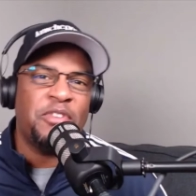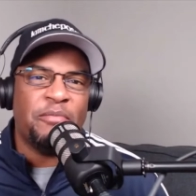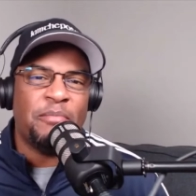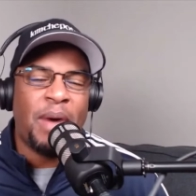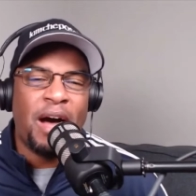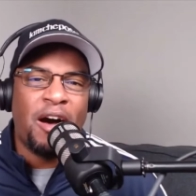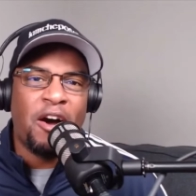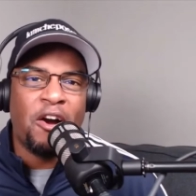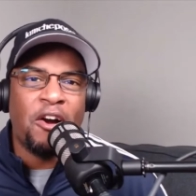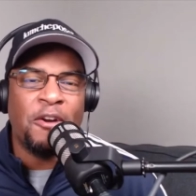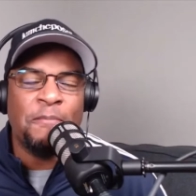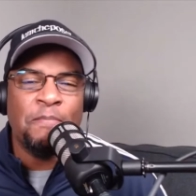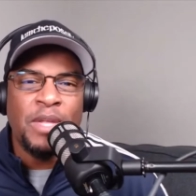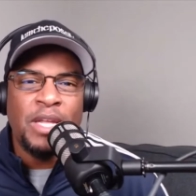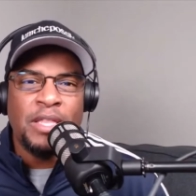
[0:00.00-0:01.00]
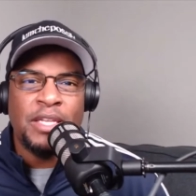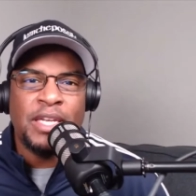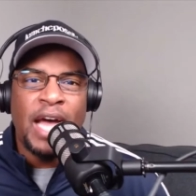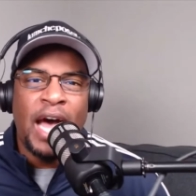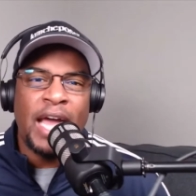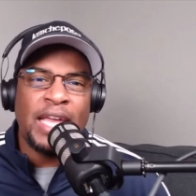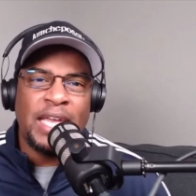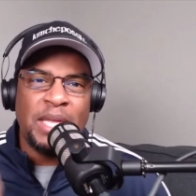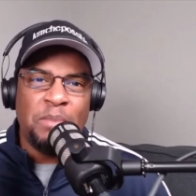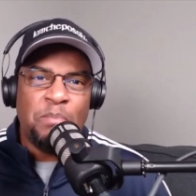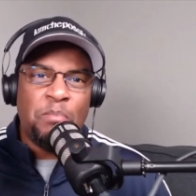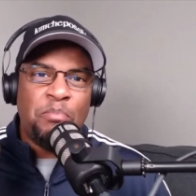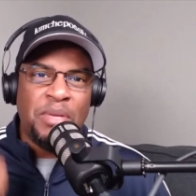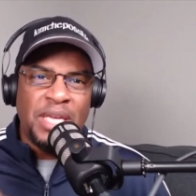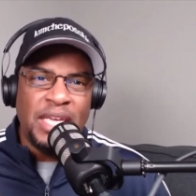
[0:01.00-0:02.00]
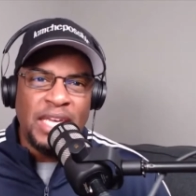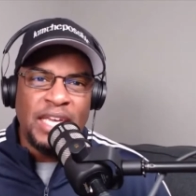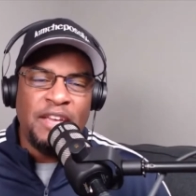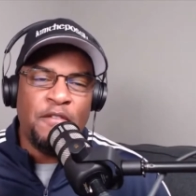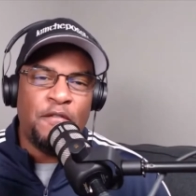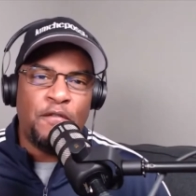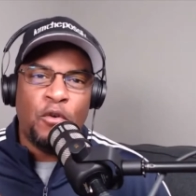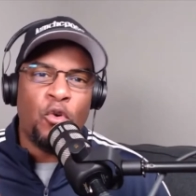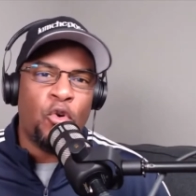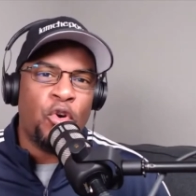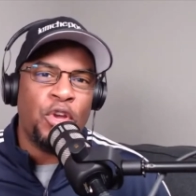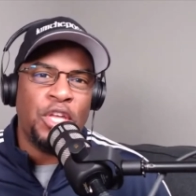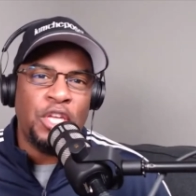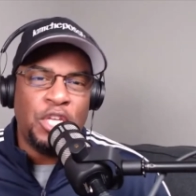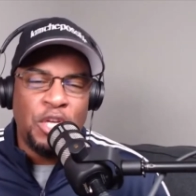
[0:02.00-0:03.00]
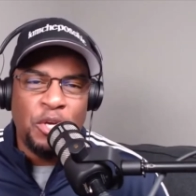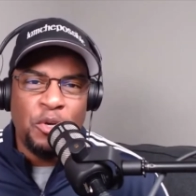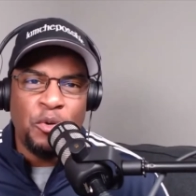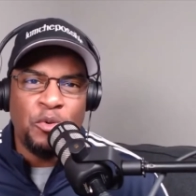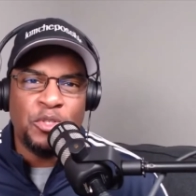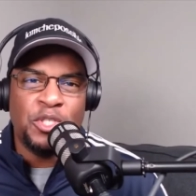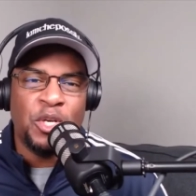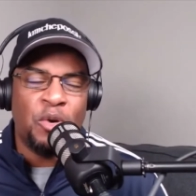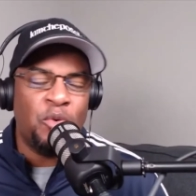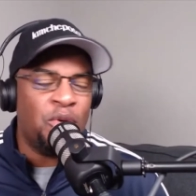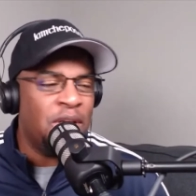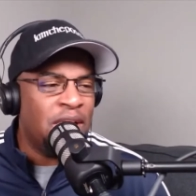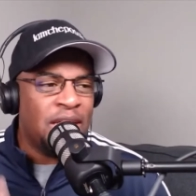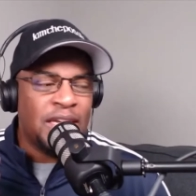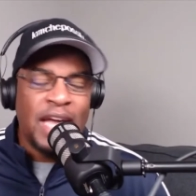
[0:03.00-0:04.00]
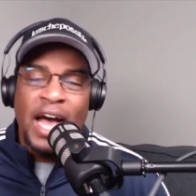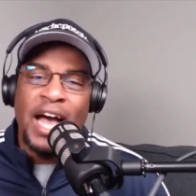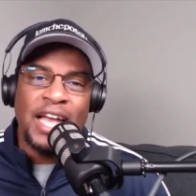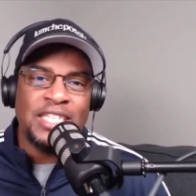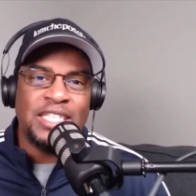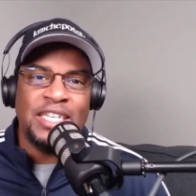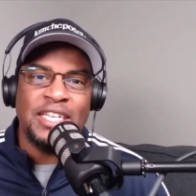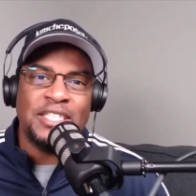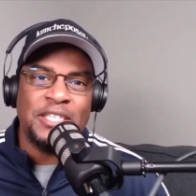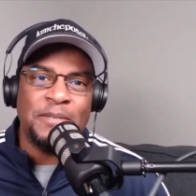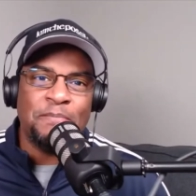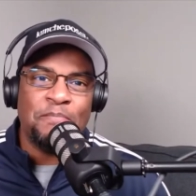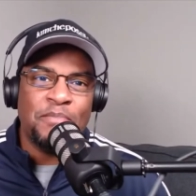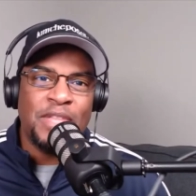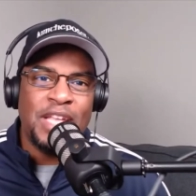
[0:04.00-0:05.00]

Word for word: of my heart that I can be for you. So guys, listen.